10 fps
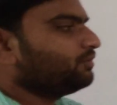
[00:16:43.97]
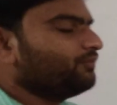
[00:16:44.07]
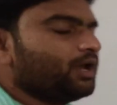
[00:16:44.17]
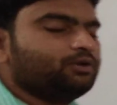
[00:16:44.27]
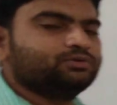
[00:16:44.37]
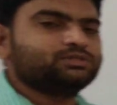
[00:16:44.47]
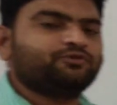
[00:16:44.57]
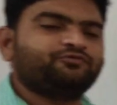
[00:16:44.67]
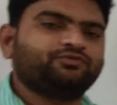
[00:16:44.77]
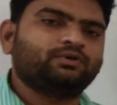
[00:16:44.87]
values of
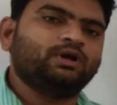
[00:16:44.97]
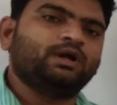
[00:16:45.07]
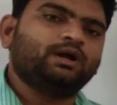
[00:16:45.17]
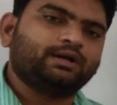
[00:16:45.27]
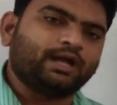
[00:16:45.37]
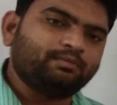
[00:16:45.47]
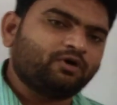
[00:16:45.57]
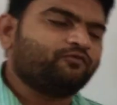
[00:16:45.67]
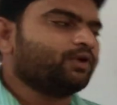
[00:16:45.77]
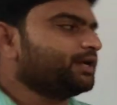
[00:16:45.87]
time
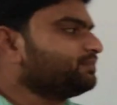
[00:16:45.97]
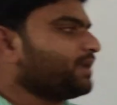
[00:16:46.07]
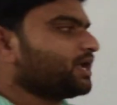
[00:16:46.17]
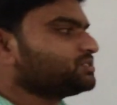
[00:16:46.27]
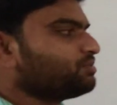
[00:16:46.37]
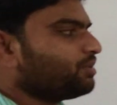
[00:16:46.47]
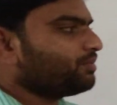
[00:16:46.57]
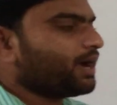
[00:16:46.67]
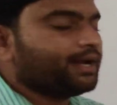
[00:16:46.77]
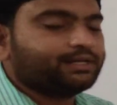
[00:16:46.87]
of flight, maximum
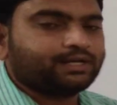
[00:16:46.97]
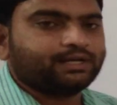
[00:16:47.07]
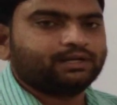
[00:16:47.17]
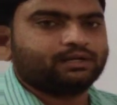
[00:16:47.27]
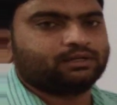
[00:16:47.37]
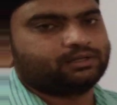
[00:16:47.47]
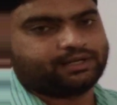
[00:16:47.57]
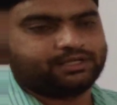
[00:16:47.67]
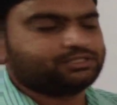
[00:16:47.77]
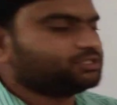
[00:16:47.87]
height and
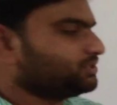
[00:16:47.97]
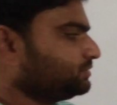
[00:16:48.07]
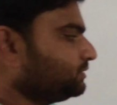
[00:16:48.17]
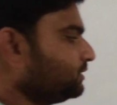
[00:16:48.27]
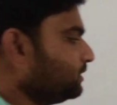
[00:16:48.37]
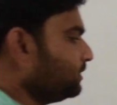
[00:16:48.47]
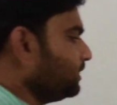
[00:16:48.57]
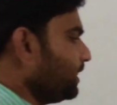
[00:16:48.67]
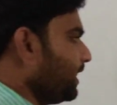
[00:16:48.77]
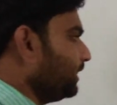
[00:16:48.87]
range.
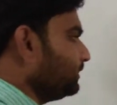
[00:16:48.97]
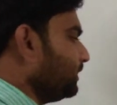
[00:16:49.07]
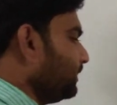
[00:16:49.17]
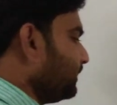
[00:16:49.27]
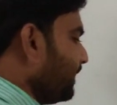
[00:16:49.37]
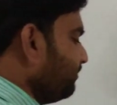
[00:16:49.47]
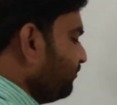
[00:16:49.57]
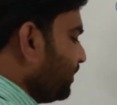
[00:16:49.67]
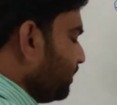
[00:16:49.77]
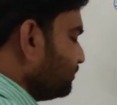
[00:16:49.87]
And then time
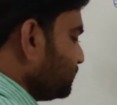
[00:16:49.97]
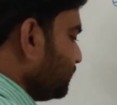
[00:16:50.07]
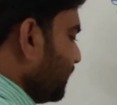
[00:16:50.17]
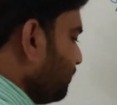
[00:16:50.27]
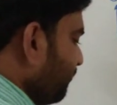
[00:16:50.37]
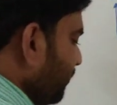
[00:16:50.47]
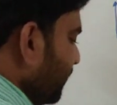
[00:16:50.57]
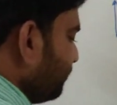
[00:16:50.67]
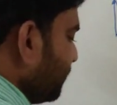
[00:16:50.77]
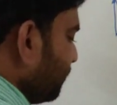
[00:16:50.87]
of
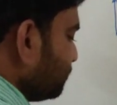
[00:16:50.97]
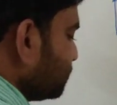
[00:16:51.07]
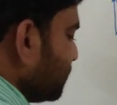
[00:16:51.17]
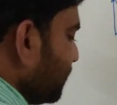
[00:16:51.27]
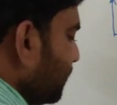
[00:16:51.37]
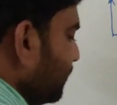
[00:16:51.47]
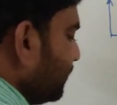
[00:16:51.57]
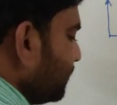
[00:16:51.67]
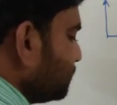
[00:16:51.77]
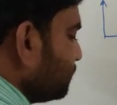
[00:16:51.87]
flight becomes, generally it
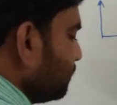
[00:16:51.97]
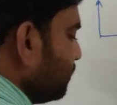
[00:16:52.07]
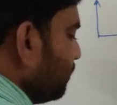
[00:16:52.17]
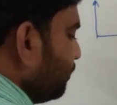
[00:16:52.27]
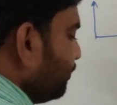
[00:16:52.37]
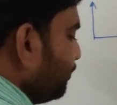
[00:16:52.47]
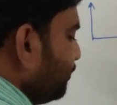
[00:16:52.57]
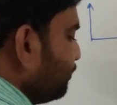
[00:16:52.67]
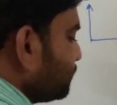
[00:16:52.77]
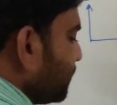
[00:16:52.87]
is
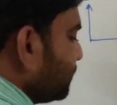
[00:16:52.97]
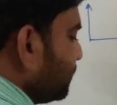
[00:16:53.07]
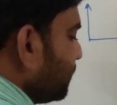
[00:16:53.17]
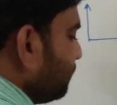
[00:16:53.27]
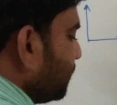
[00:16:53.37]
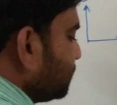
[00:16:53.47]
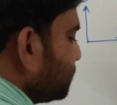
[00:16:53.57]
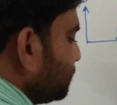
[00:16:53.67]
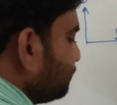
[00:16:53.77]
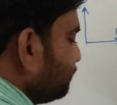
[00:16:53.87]
2u sin theta by g,